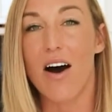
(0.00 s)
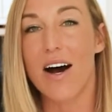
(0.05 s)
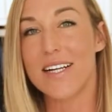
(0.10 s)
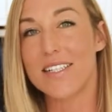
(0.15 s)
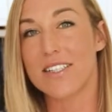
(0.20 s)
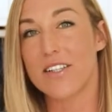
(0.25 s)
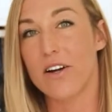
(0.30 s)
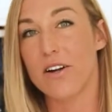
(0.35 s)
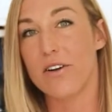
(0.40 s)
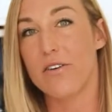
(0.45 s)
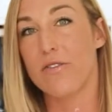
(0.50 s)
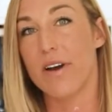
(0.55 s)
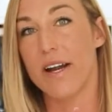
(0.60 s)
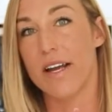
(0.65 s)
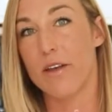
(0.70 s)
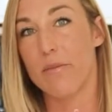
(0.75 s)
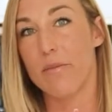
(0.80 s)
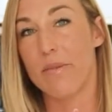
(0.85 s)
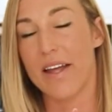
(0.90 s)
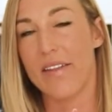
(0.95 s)
I don't
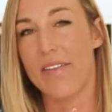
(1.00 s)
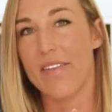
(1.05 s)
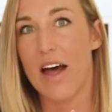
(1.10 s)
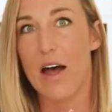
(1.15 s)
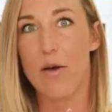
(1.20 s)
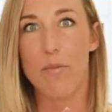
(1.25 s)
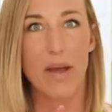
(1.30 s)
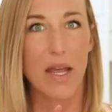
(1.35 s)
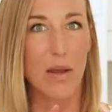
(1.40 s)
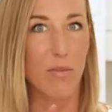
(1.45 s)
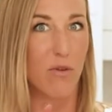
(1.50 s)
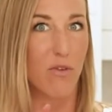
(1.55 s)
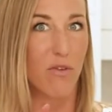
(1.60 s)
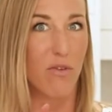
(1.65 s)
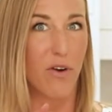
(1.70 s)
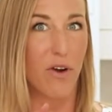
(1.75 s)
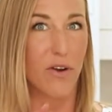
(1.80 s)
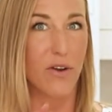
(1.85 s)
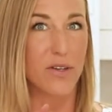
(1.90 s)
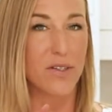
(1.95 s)
recommend that people
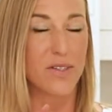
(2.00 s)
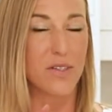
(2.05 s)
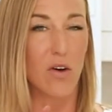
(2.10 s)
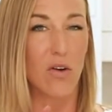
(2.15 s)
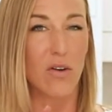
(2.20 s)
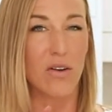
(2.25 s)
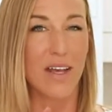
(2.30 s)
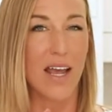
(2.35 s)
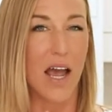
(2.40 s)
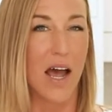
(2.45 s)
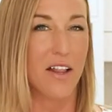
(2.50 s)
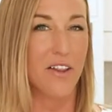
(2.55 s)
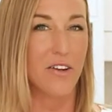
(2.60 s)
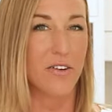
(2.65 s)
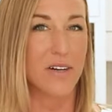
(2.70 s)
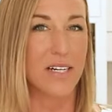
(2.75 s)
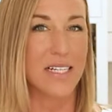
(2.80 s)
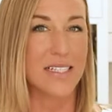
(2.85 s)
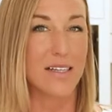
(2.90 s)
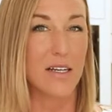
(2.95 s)
focus on
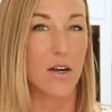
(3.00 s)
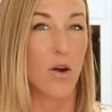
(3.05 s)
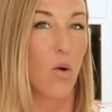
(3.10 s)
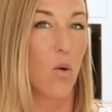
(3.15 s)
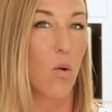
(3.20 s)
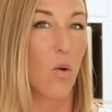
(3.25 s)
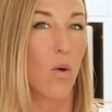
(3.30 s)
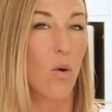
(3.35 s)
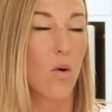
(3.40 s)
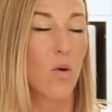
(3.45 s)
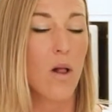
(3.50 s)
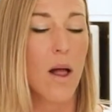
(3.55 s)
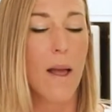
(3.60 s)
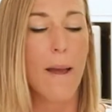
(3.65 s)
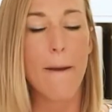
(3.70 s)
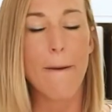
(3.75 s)
calories at all.